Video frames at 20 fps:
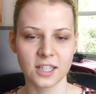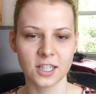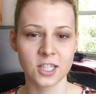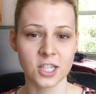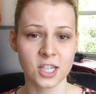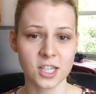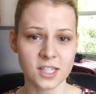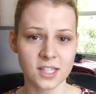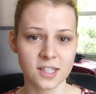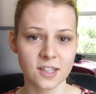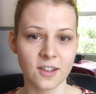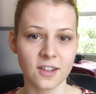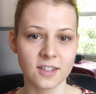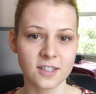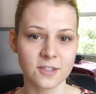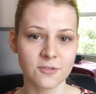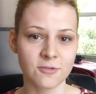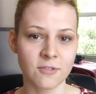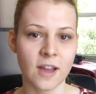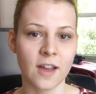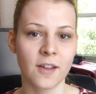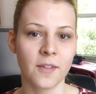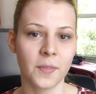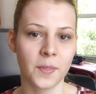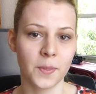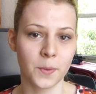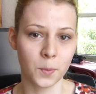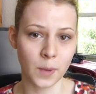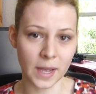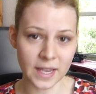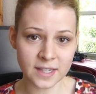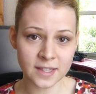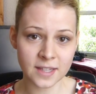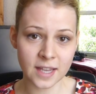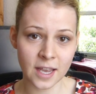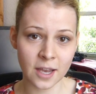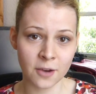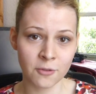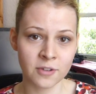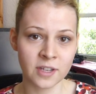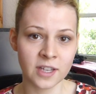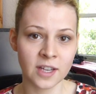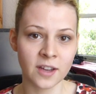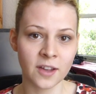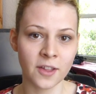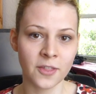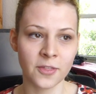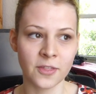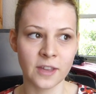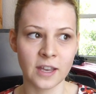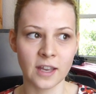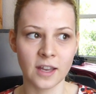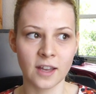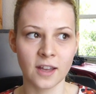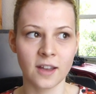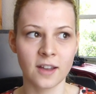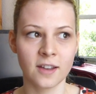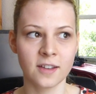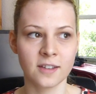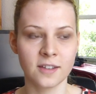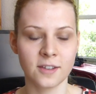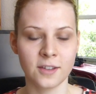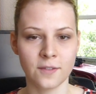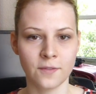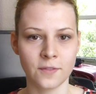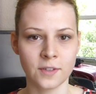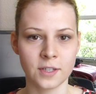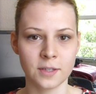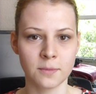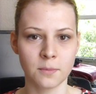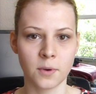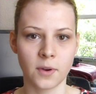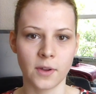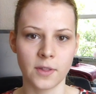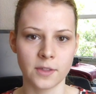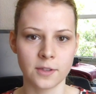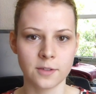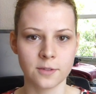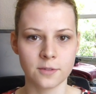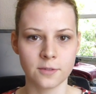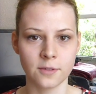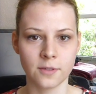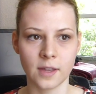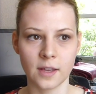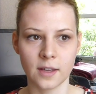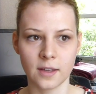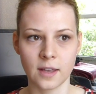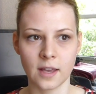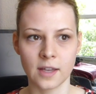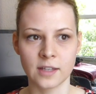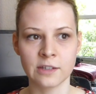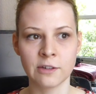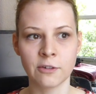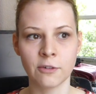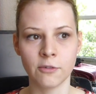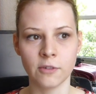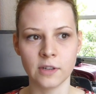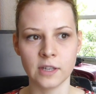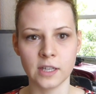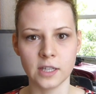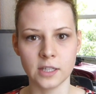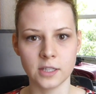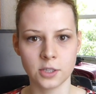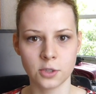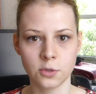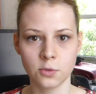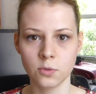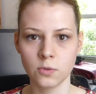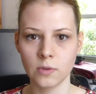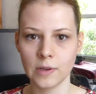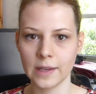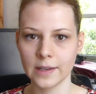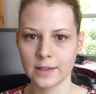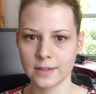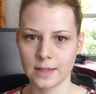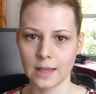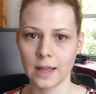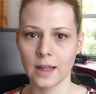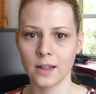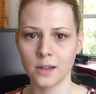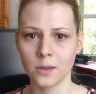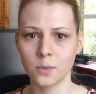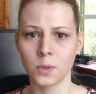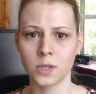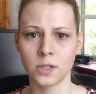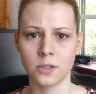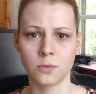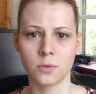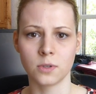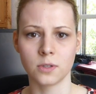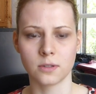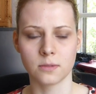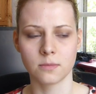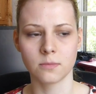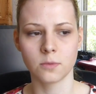just not around the waist area. There he fitted more into the category 2XL, which was